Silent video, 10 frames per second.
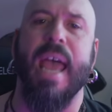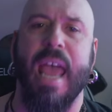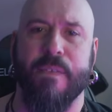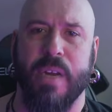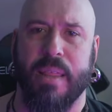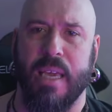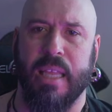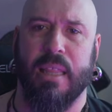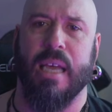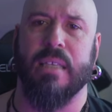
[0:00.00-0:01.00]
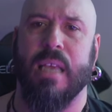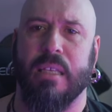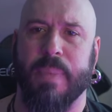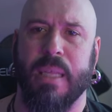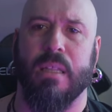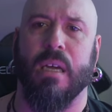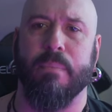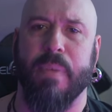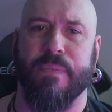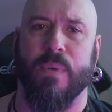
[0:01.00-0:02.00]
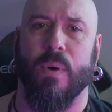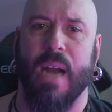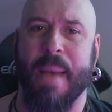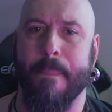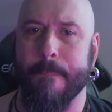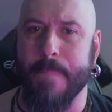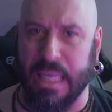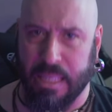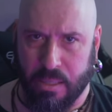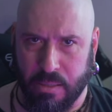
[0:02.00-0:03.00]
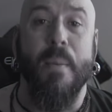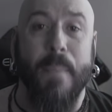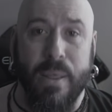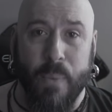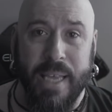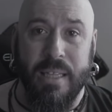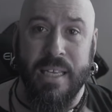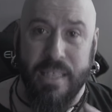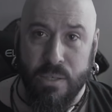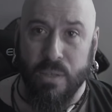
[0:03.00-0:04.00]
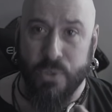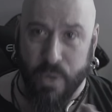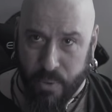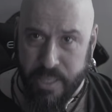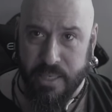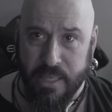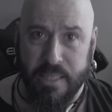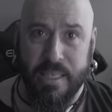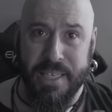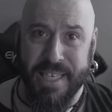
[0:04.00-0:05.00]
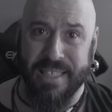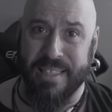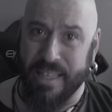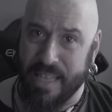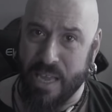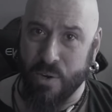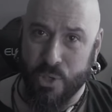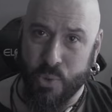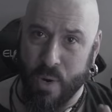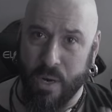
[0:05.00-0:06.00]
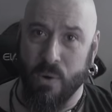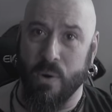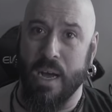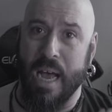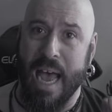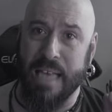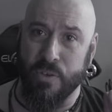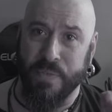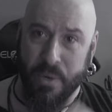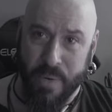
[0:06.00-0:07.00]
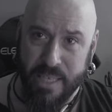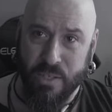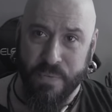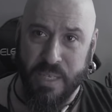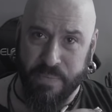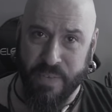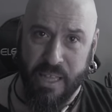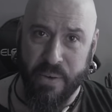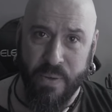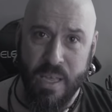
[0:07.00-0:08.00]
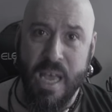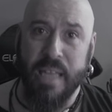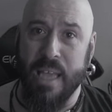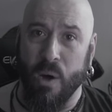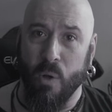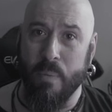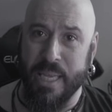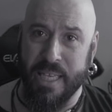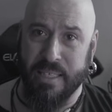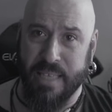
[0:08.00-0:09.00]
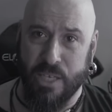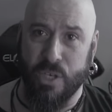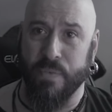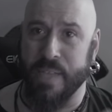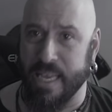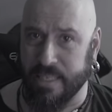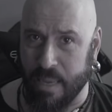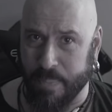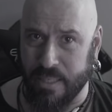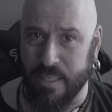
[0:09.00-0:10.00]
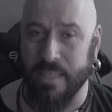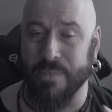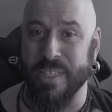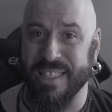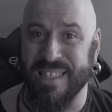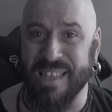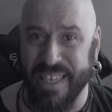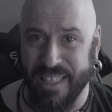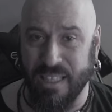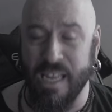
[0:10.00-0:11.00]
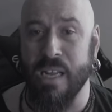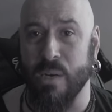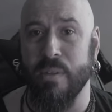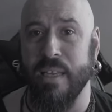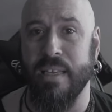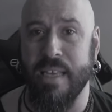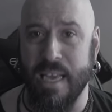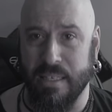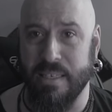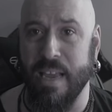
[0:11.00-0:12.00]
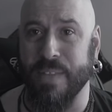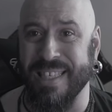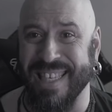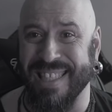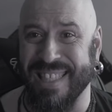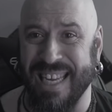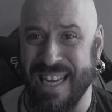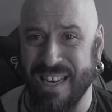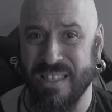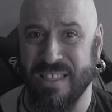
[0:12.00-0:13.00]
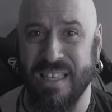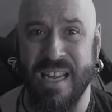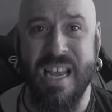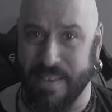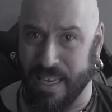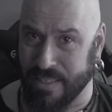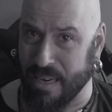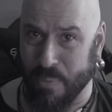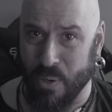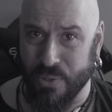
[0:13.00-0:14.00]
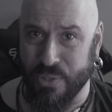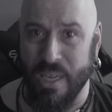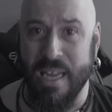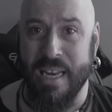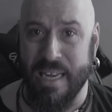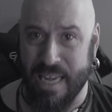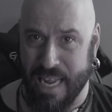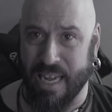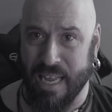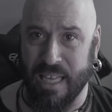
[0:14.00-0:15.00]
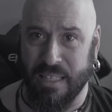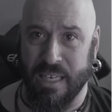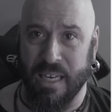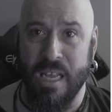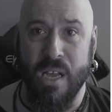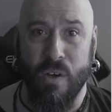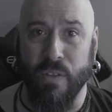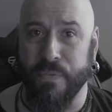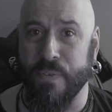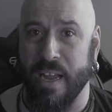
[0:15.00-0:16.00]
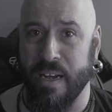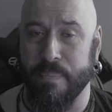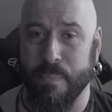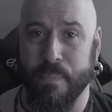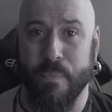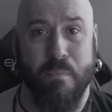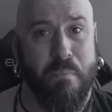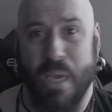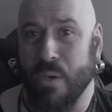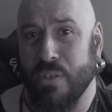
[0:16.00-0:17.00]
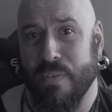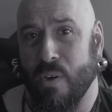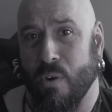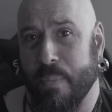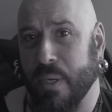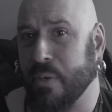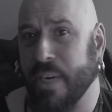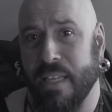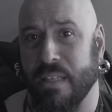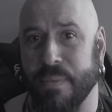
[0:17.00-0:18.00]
Everything it does has been done before and better. By the way, it is also a coincidence that just a day or two ago, as of the release of this video, the whole media section of The Escapist has resigned, including Yahtzee after 16 years, as their boss, Nick Calandra, got fired because of corporate greed.